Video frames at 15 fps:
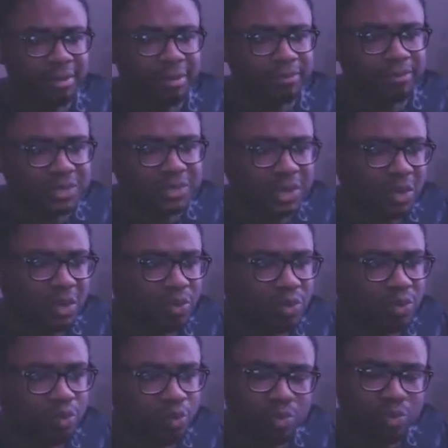So
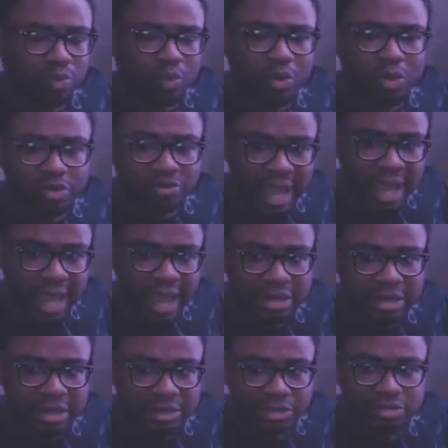with World of Light, I
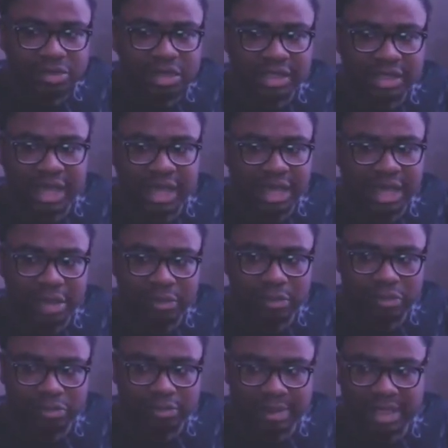do think that it will
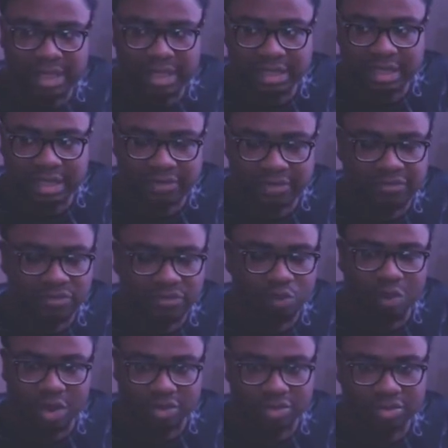be even
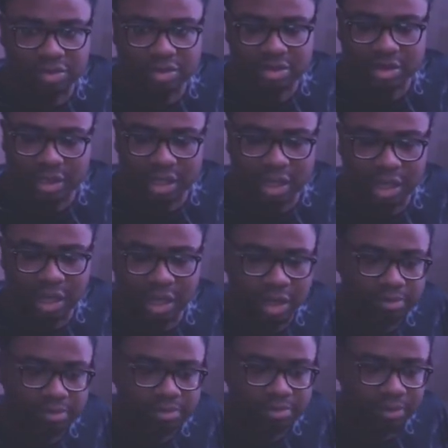worse
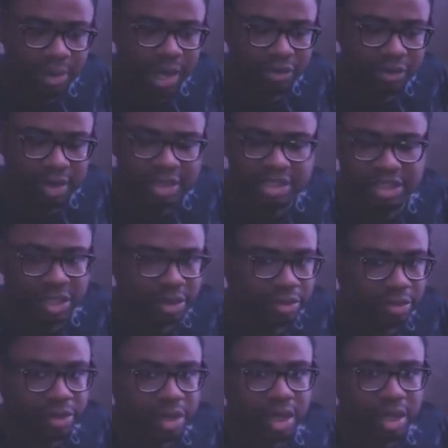by ratio
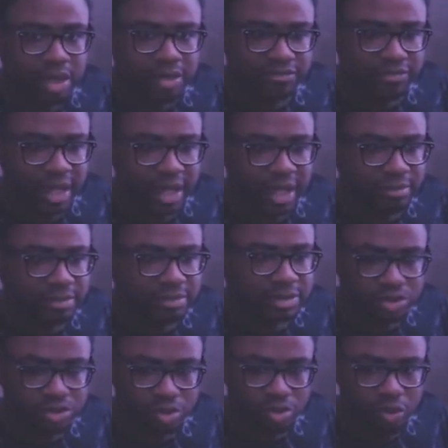of game to
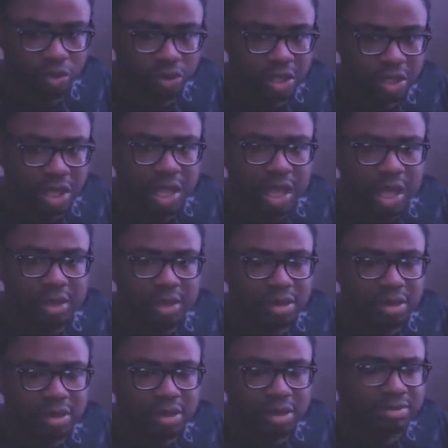story. And
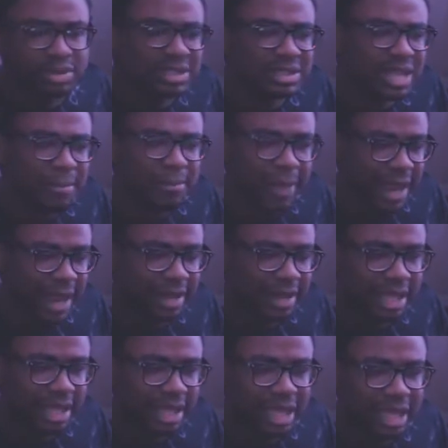it's not bad.
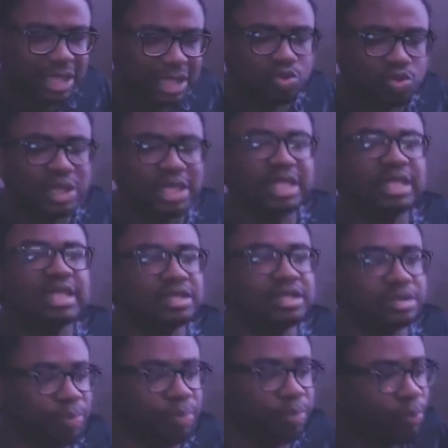Like, at least we get these
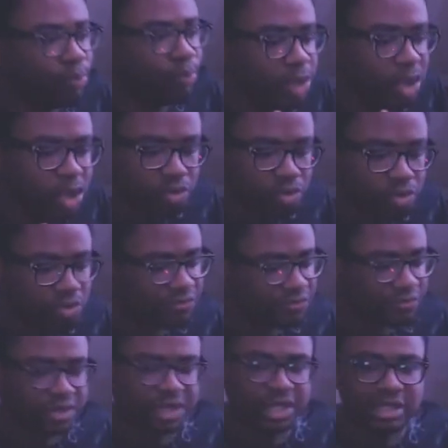beautiful
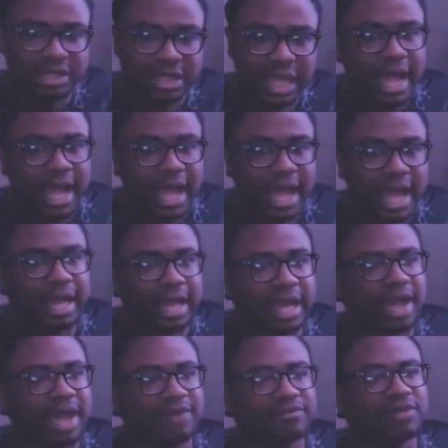cuts. Like
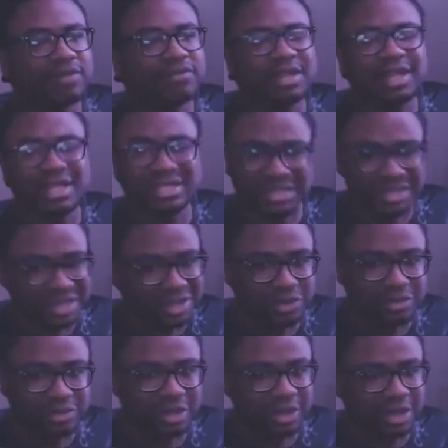I've never, and that's another
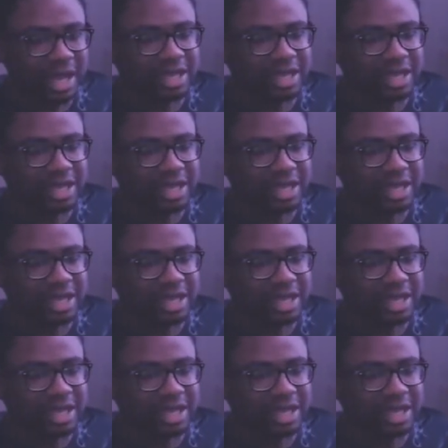thing, like,